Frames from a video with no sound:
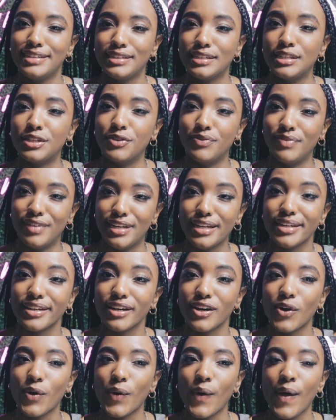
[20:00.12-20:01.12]
end of the
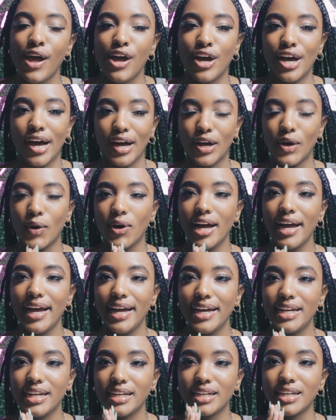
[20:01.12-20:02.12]
video, go
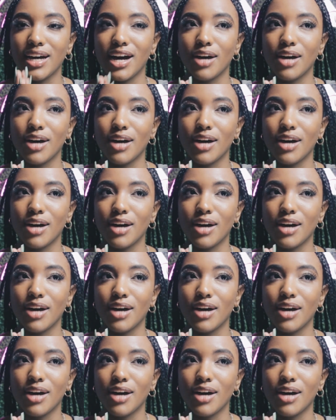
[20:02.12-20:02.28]
ahead and